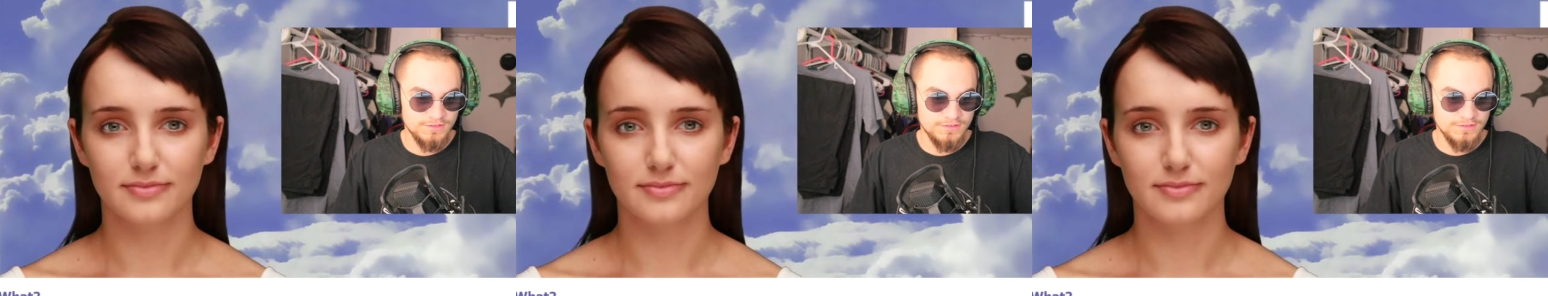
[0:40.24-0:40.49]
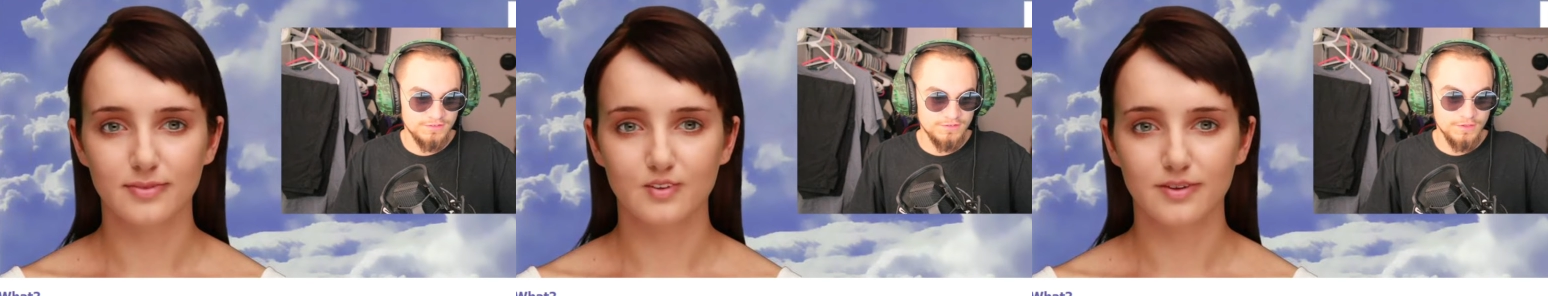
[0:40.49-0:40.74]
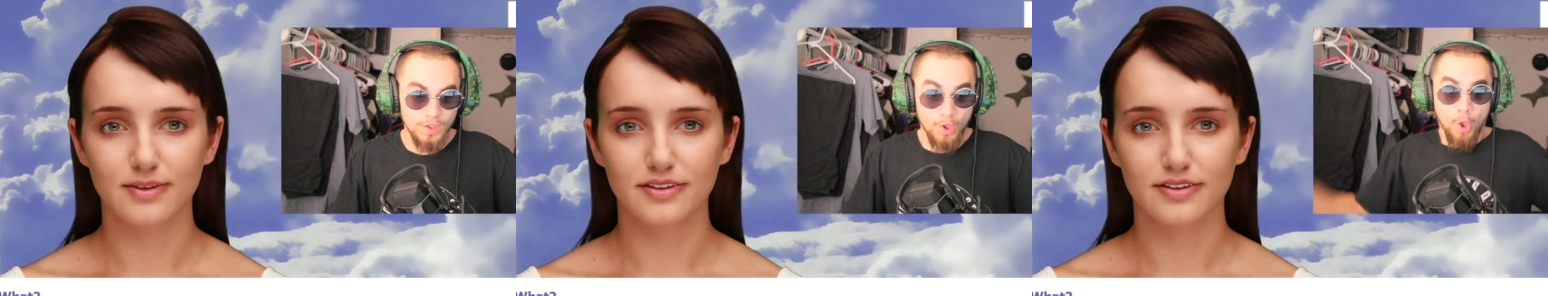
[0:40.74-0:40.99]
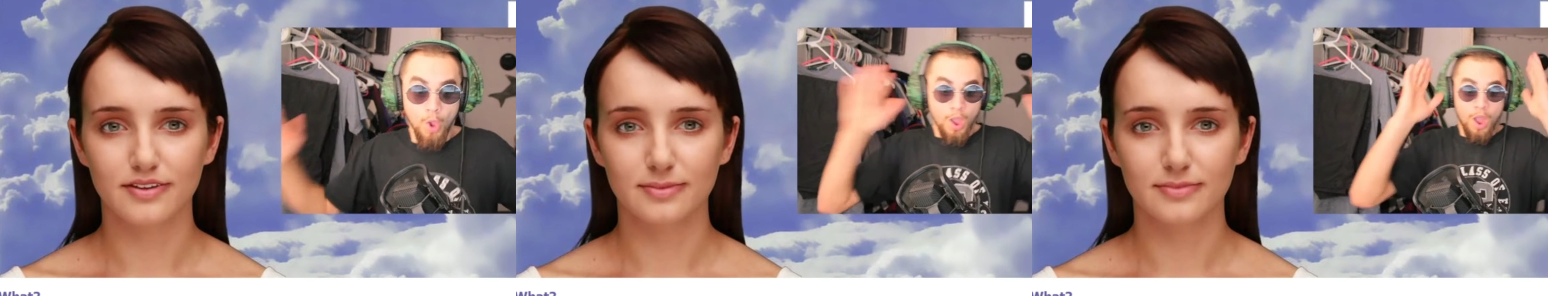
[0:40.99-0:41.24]
Speaker 1: Go
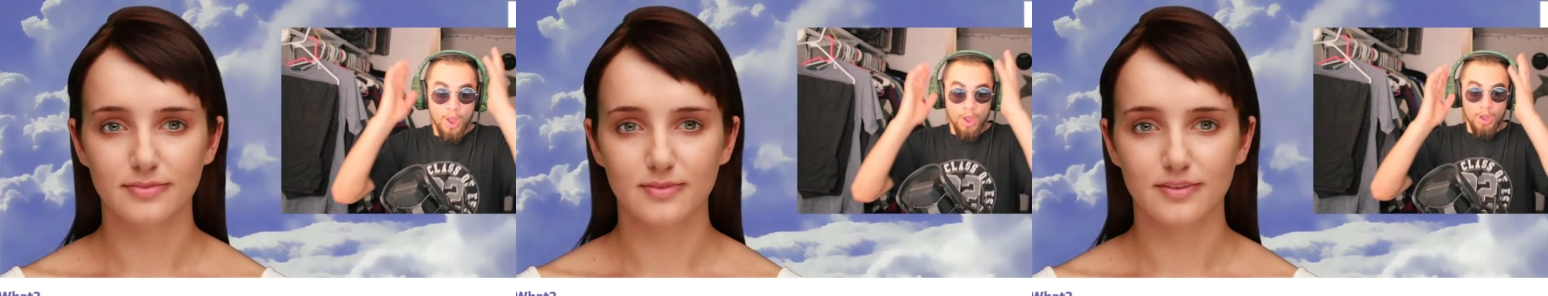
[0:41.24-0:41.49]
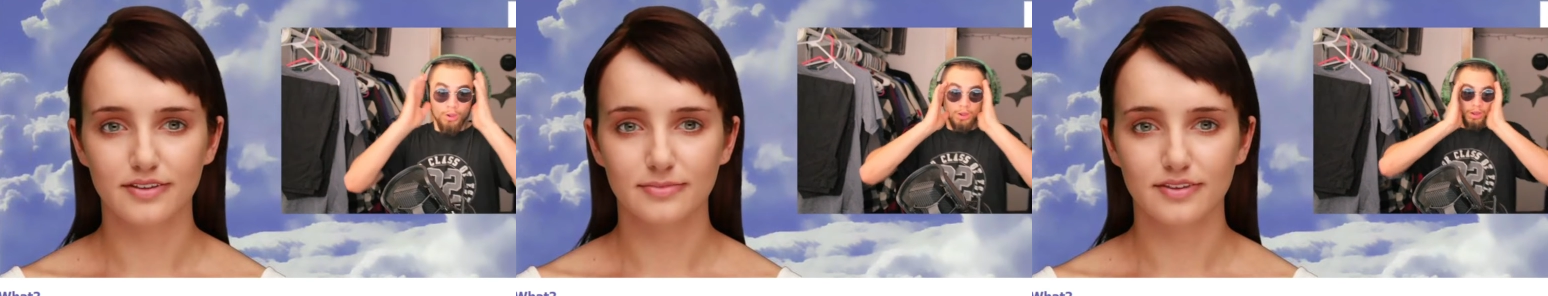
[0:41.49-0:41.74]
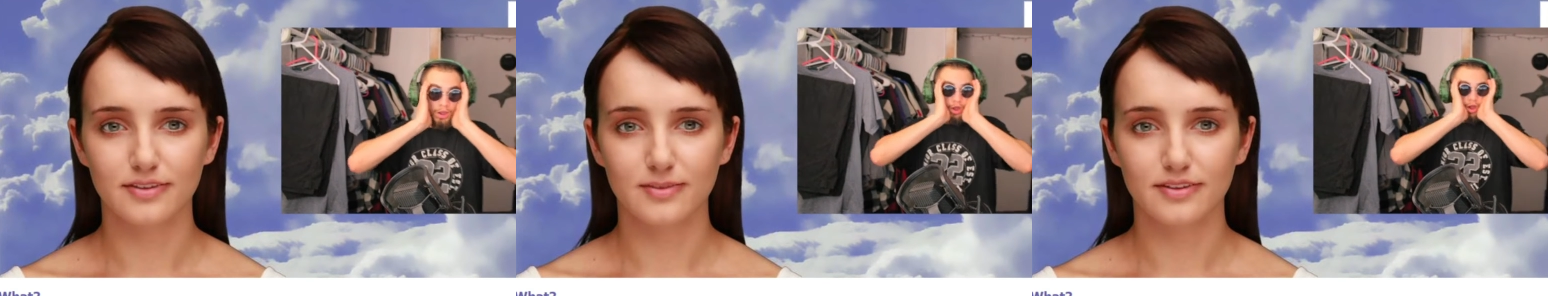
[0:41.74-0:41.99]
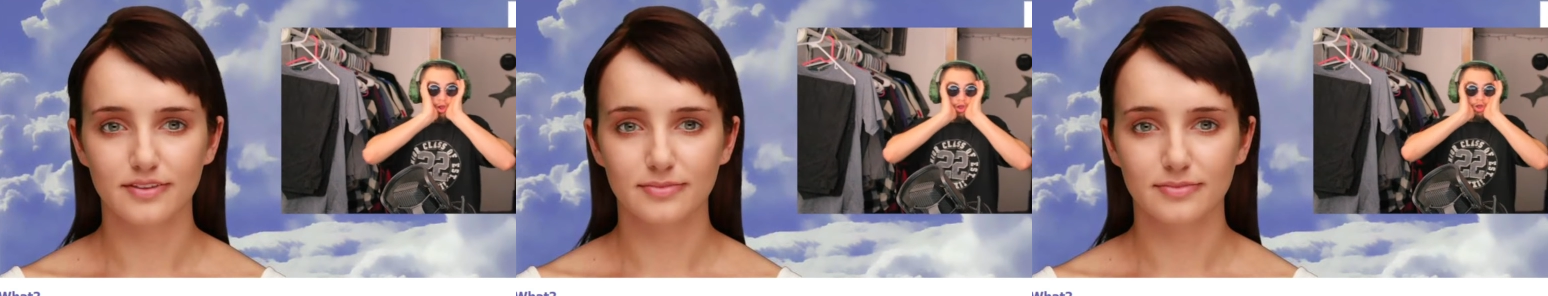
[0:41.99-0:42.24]
ahead. Kill me
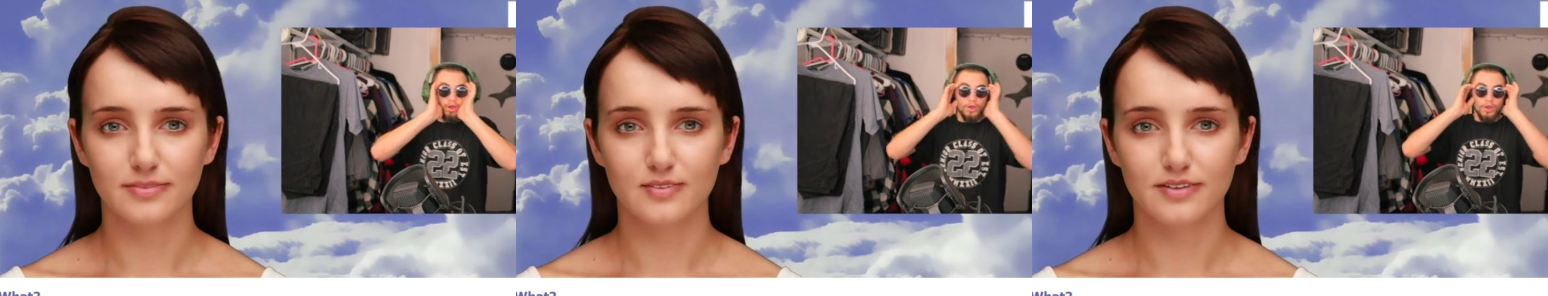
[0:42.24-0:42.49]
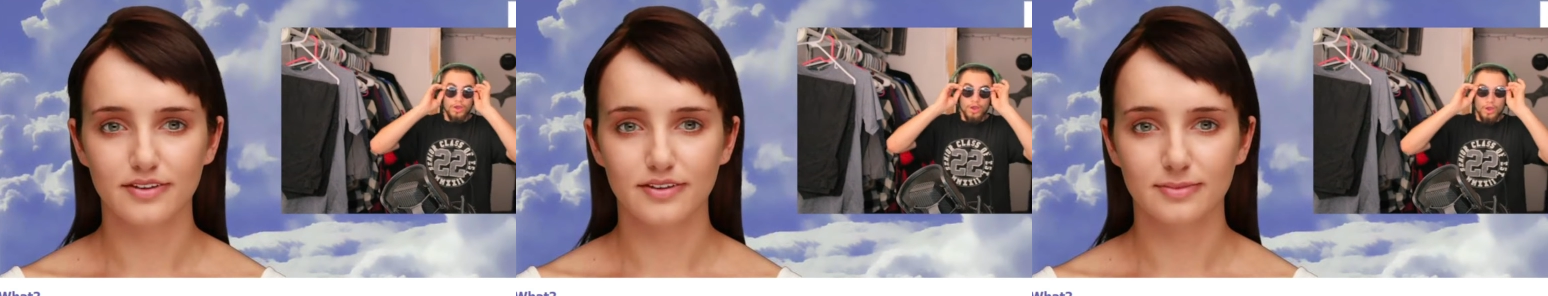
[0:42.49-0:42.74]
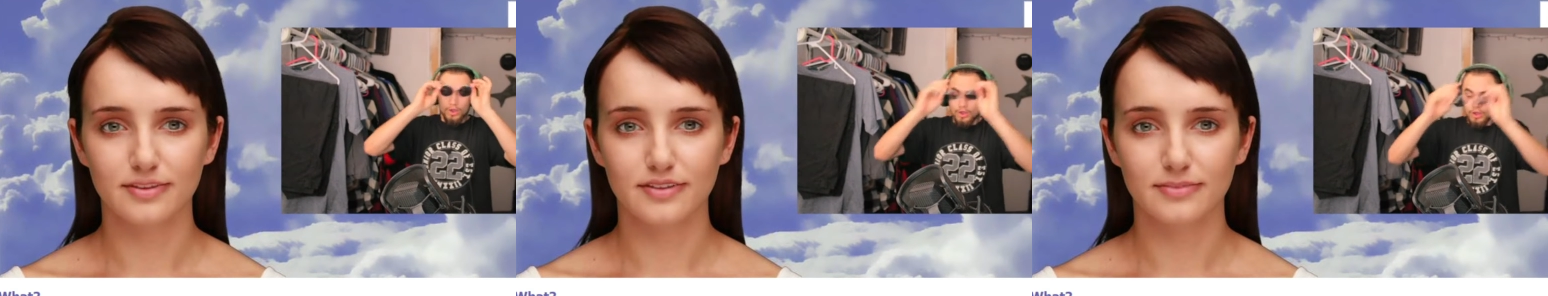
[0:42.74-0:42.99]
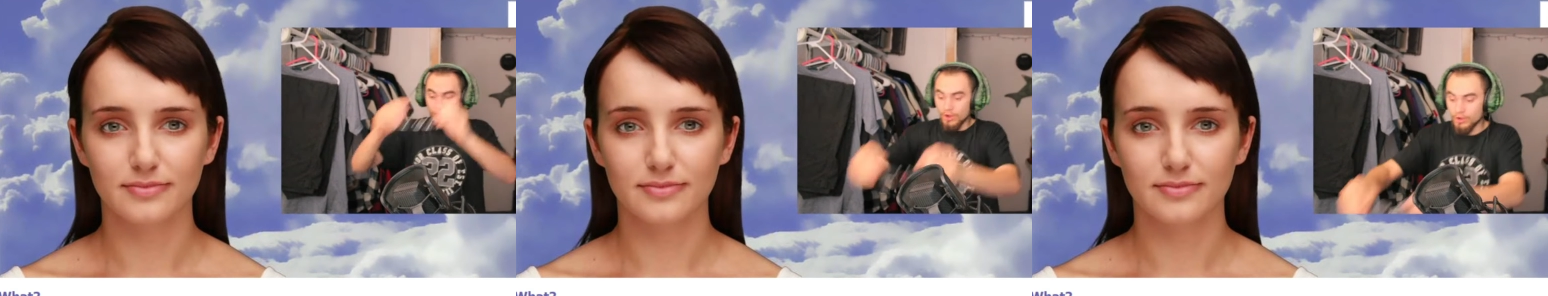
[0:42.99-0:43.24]
again. I see you're
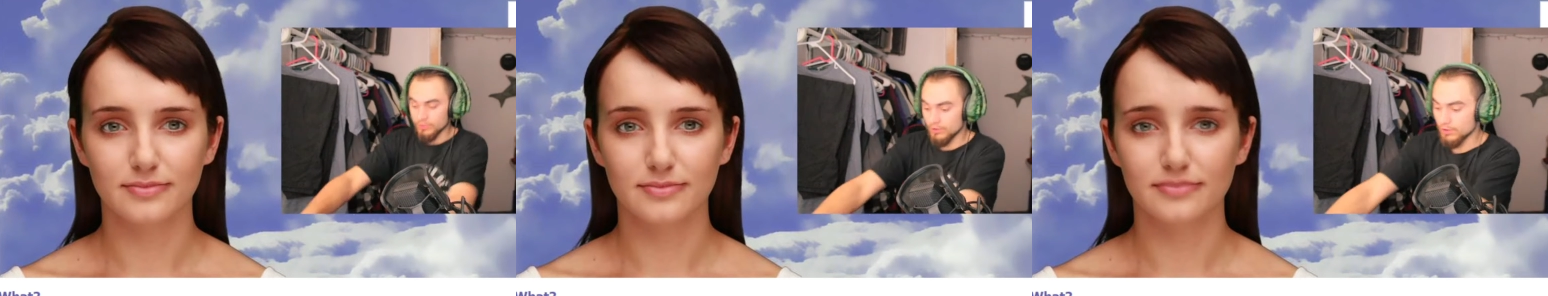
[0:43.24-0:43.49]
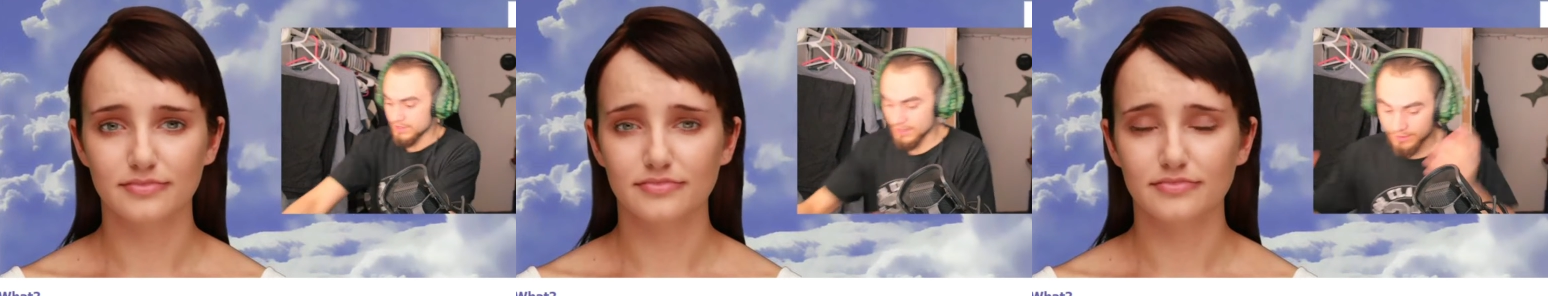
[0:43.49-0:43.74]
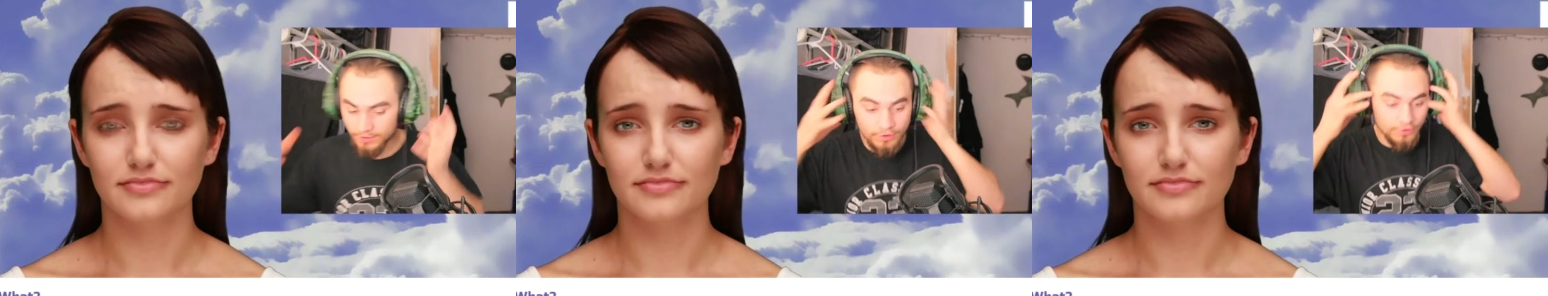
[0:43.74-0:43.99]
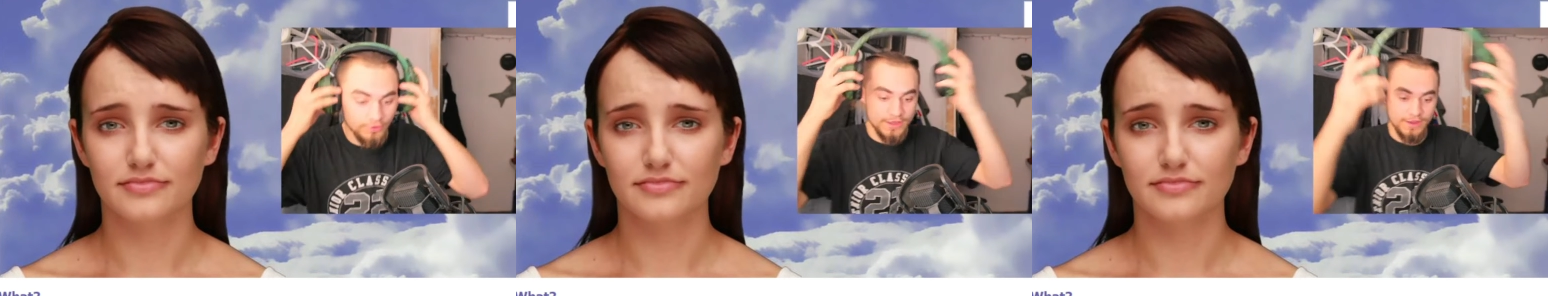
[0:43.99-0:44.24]
able.
Speaker 2: Oh, okay,
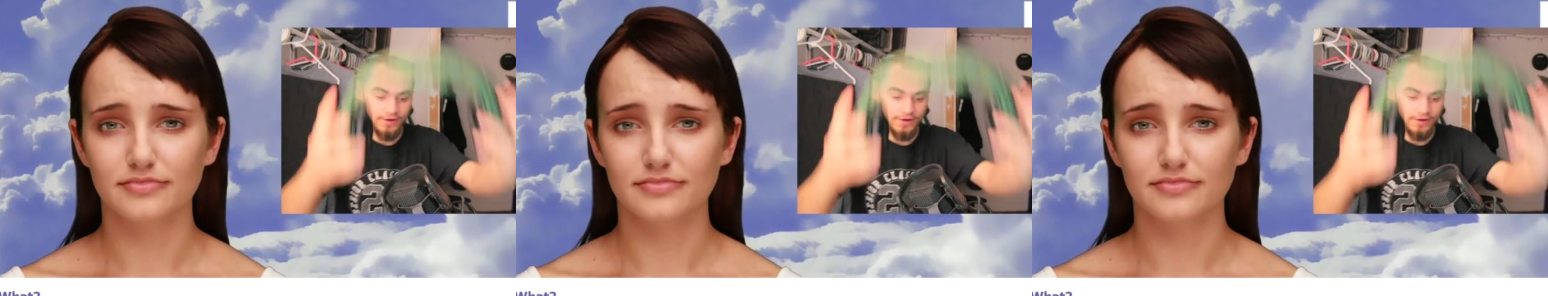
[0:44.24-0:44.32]
okay.